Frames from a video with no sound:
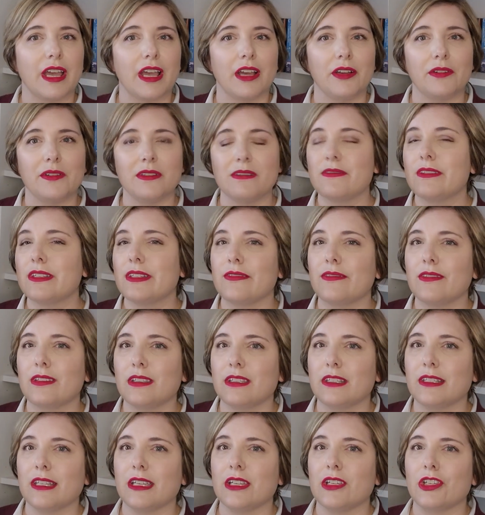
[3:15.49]
out of
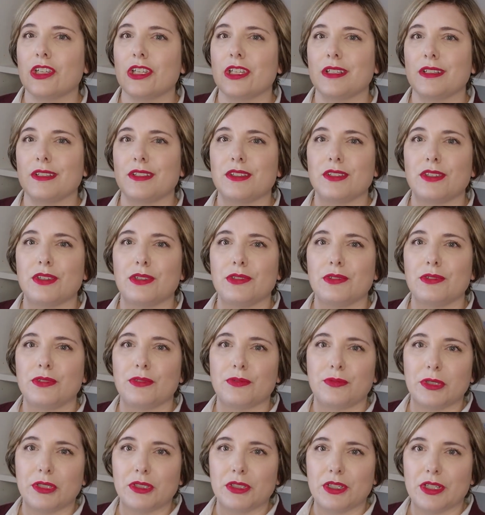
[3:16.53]
civilization into the
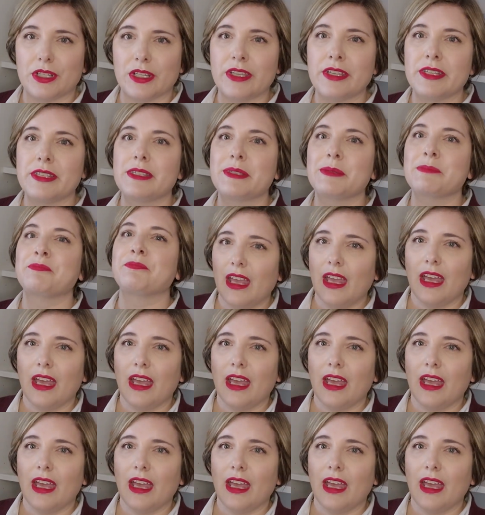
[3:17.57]
wilderness.